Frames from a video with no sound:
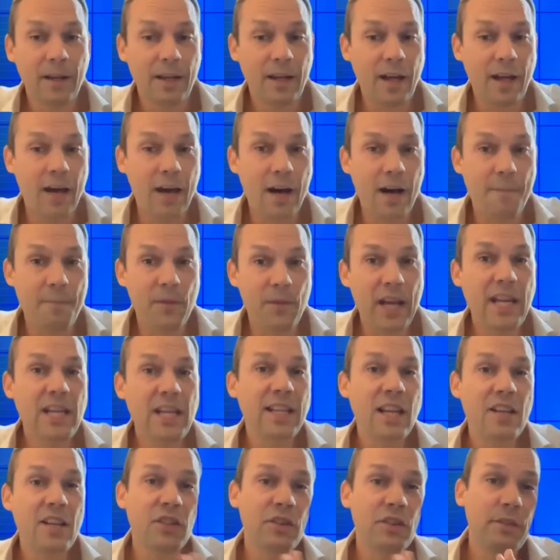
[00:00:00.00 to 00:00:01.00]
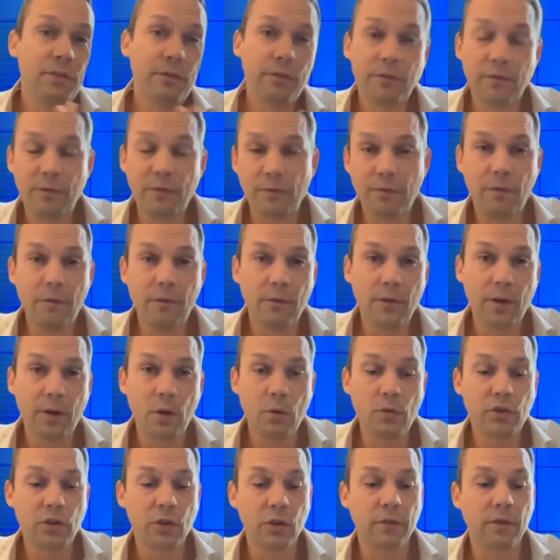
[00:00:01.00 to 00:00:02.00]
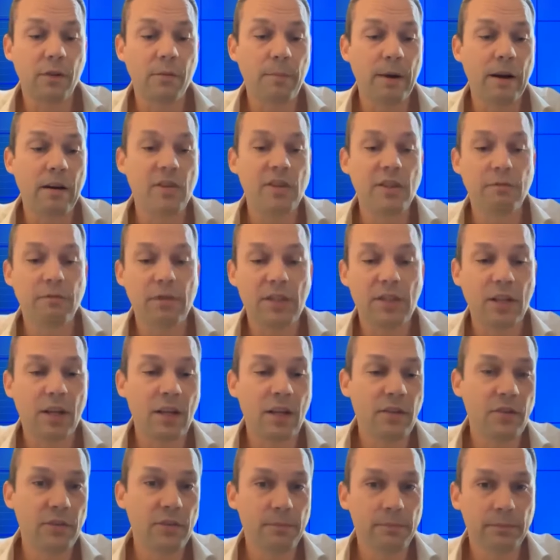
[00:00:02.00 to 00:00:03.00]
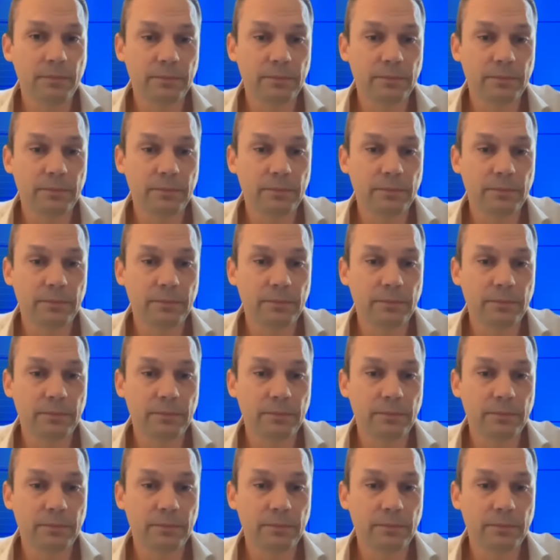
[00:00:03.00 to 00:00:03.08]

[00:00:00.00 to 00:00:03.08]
any sense of those sort of comparative returns?